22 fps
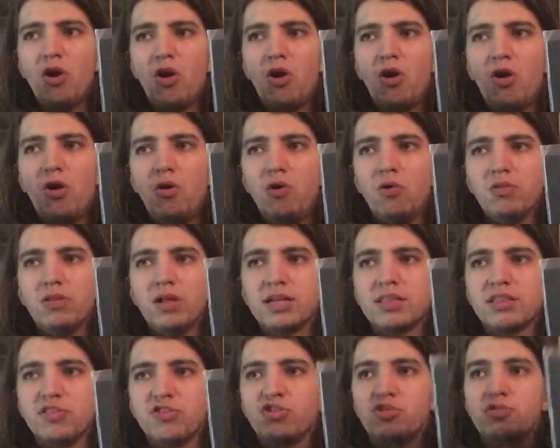all
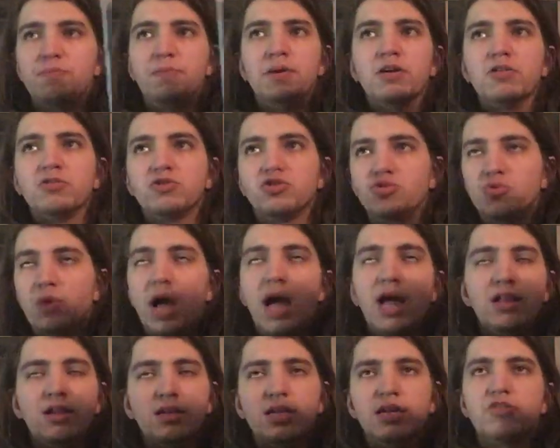like the
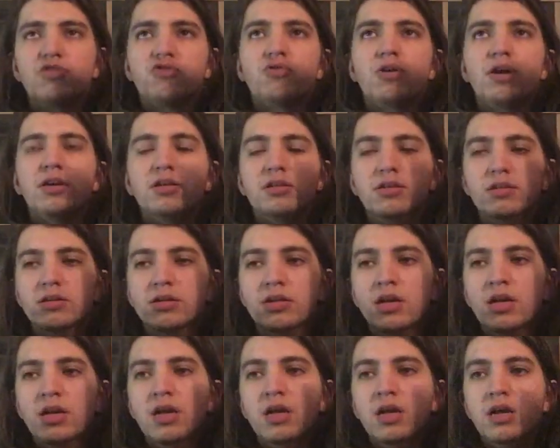spirituality it's trying to
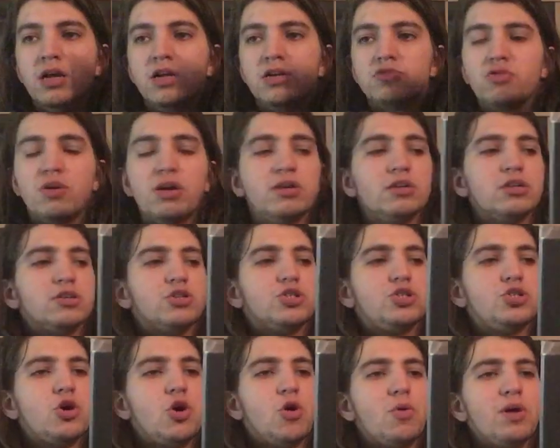trying to
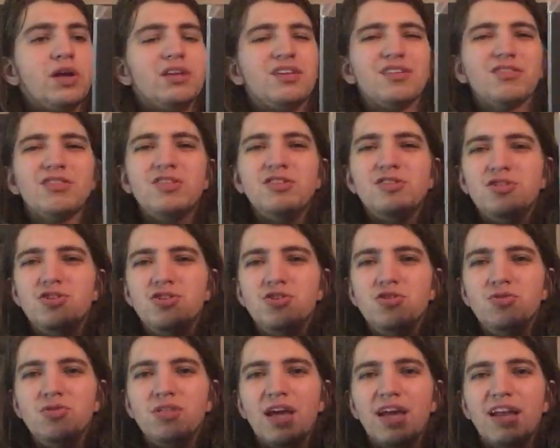show. It doesn't
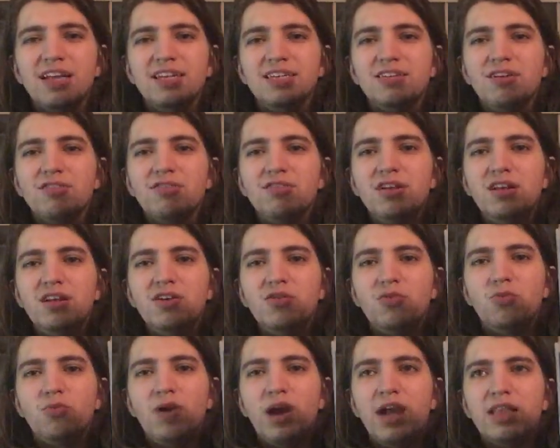do that. It does it in
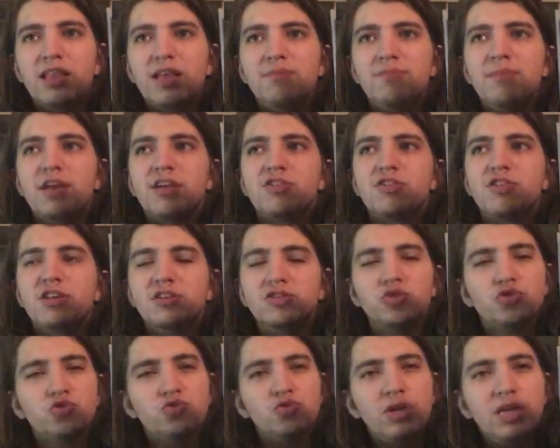a way that makes it
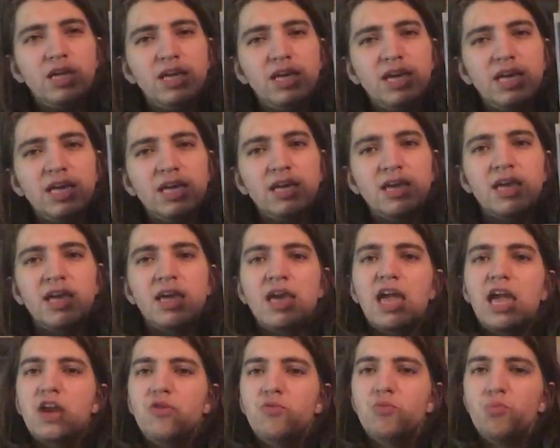intriguing
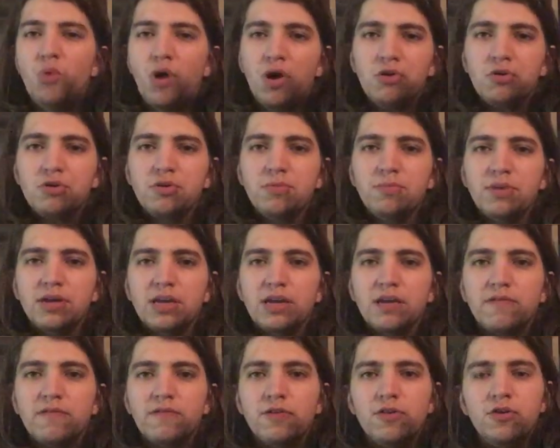and
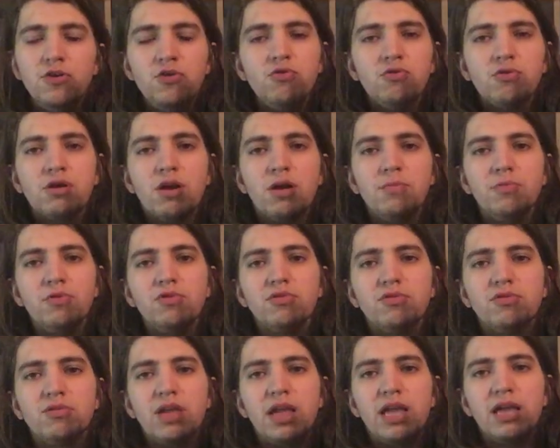welcoming for
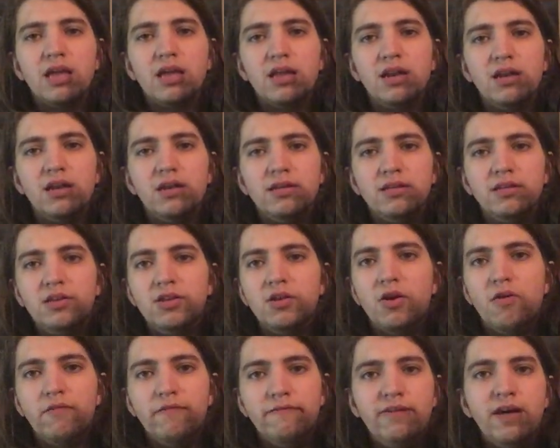newcomers and you
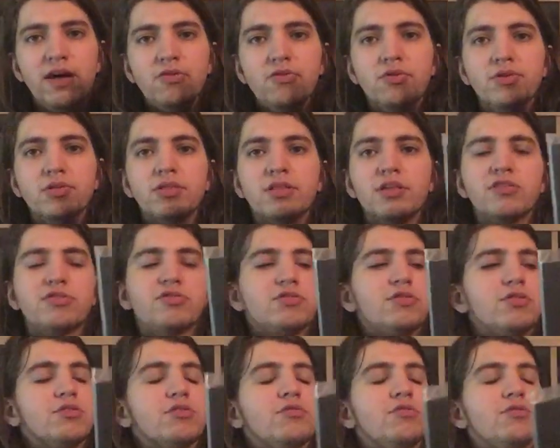know veteran
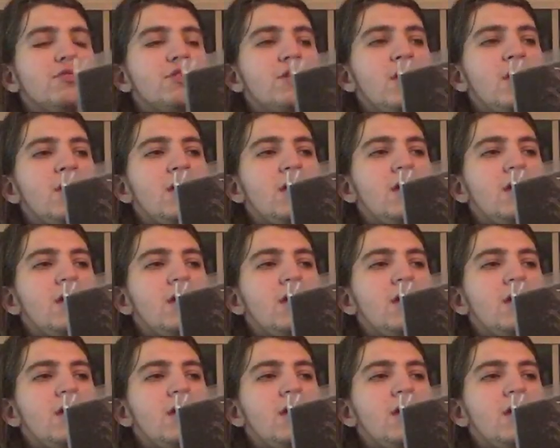listeners